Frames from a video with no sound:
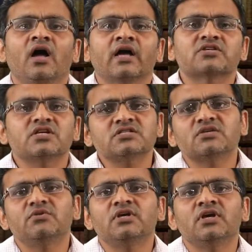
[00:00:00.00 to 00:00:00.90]

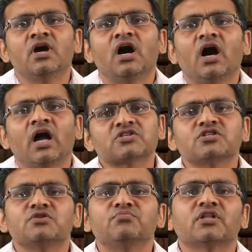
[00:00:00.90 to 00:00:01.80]
extensively
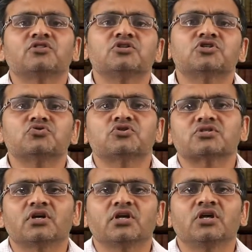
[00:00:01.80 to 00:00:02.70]
extensive methods to
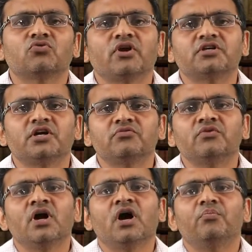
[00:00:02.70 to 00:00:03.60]
study quantitative